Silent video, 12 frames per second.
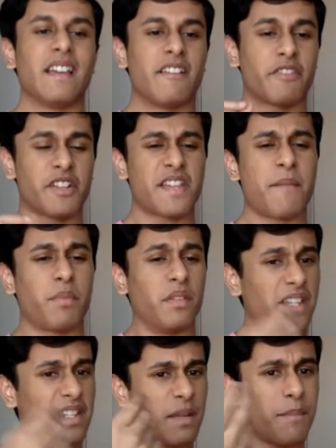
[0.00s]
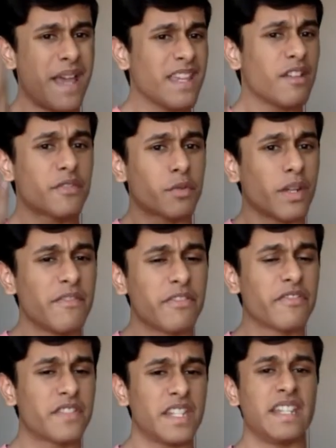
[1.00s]
For example, in the May of
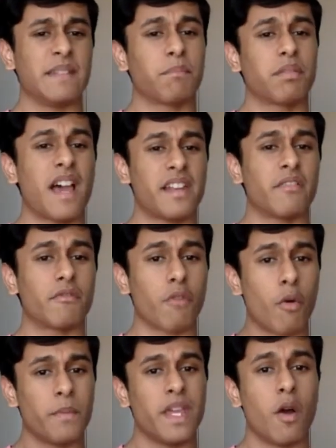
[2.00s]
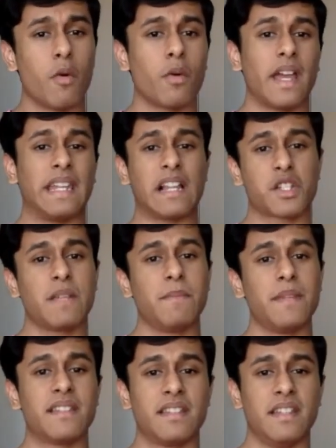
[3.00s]
2015, Planet Romeo, an
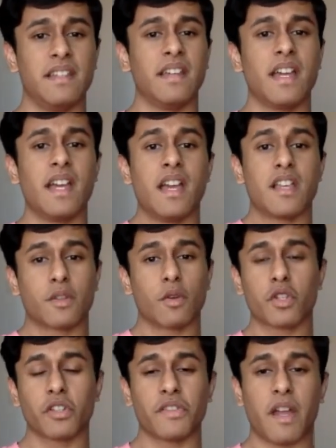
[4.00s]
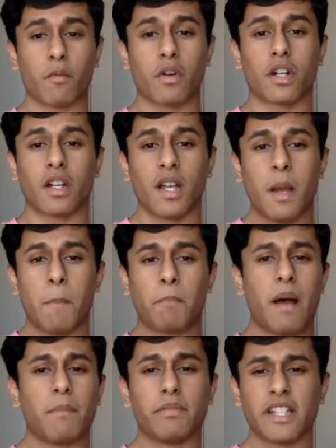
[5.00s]
LGBT social network,
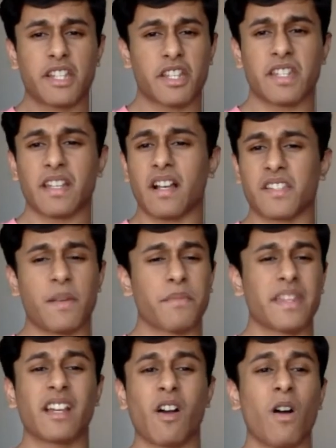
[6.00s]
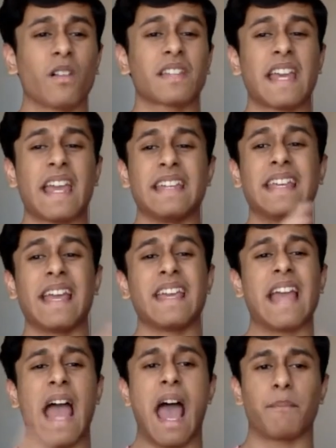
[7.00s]
published something called a
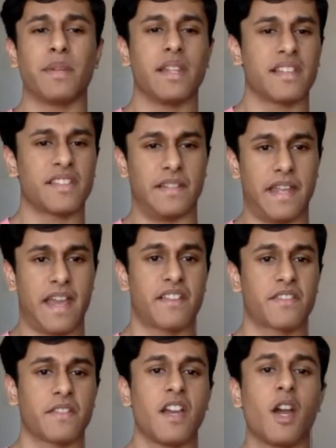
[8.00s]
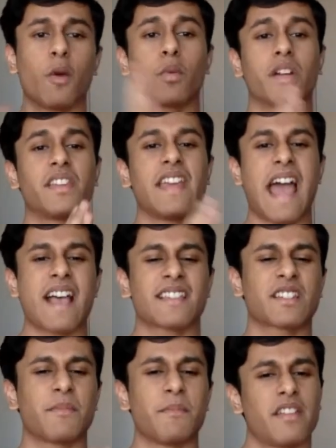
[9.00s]
gay happiness index, where they
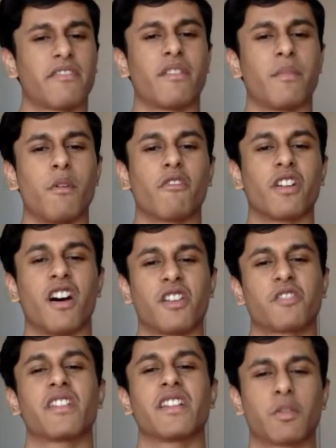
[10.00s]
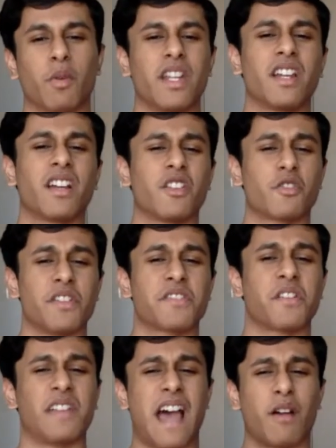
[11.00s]
asked men from over 120 countries
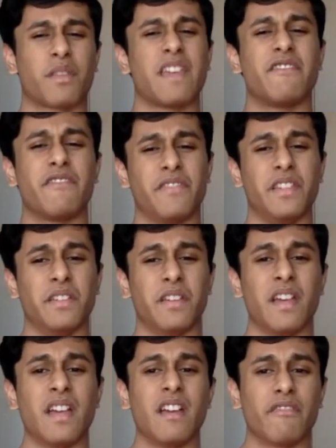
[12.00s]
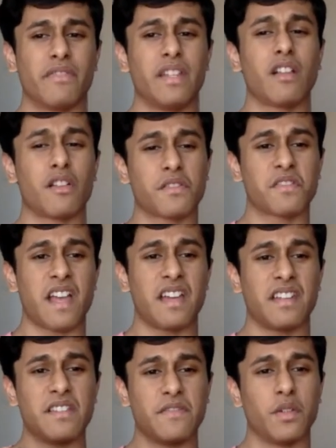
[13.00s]
on how they feel on
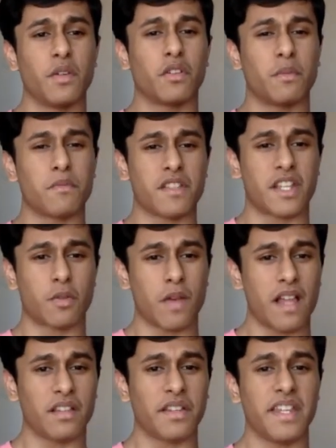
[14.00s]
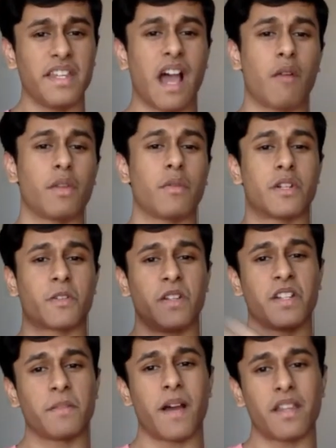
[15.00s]
society's view on homosexuality, how they were
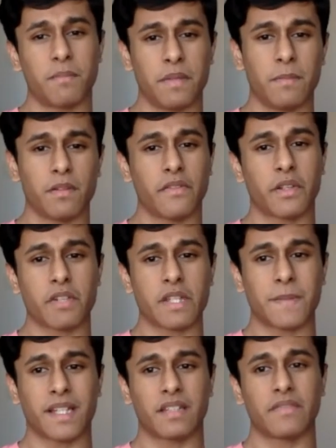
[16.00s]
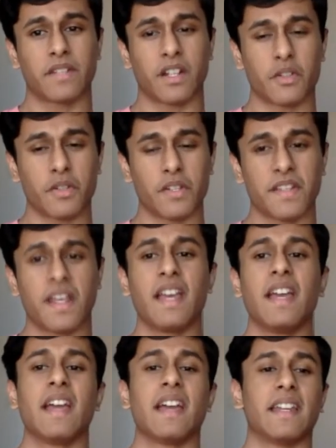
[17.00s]
treated by the people of their respective countries,
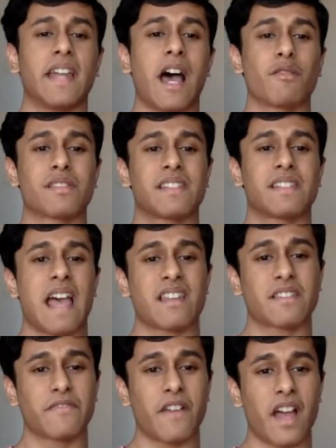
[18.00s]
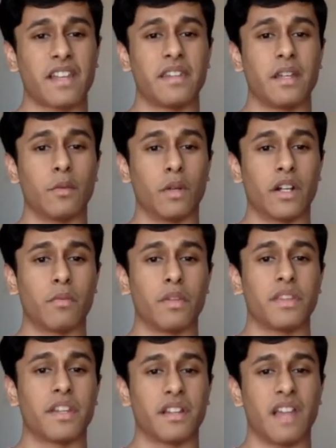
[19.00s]
and how satisfied they were
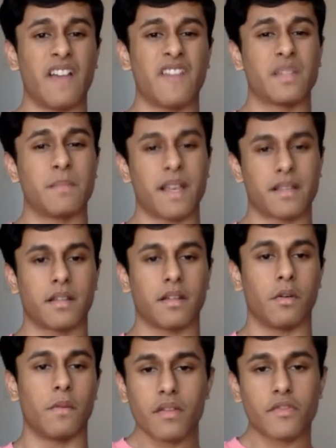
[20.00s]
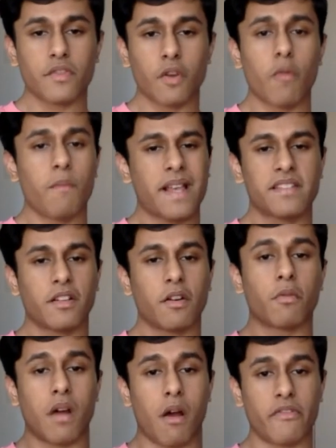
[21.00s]
with their lives in Mexico. So
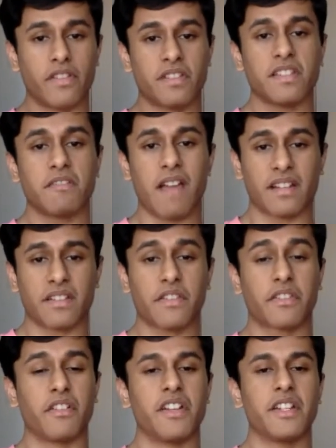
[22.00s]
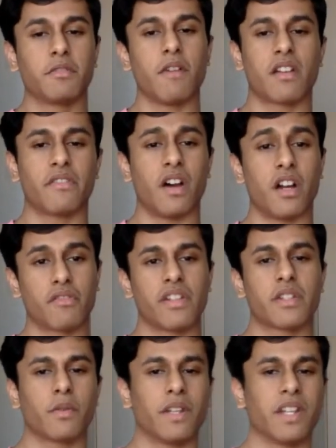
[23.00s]
Mexico obviously ranked 32 out of
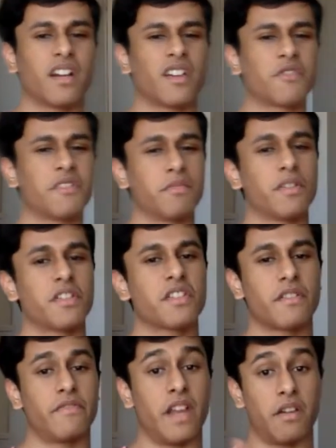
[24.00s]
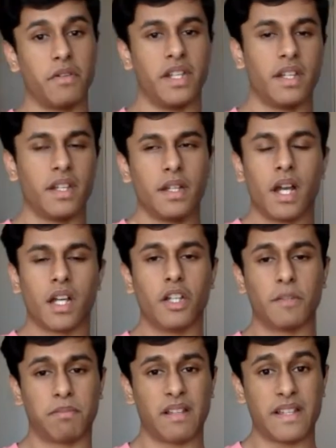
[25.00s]
120 countries, which is a very
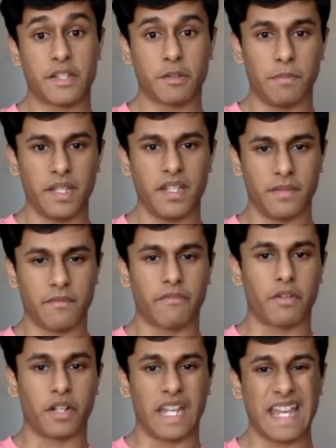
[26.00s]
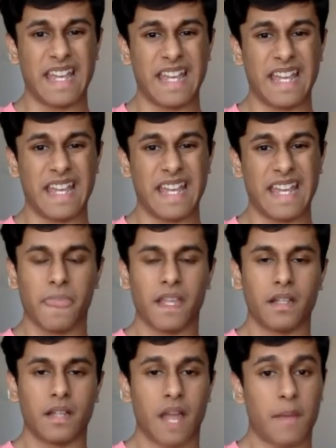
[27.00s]
good place to be in for gays.
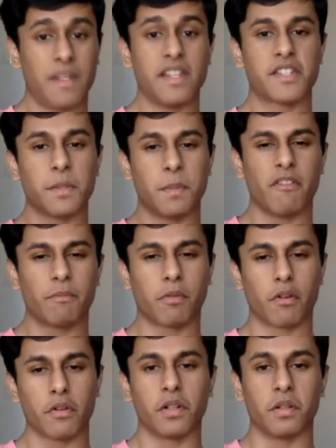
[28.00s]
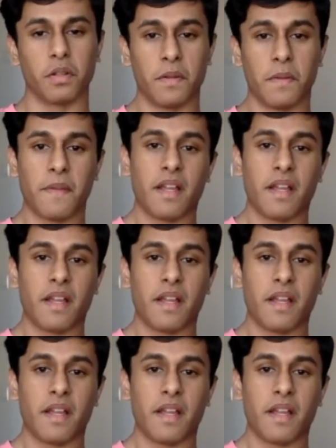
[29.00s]
I mean, it's above Portugal.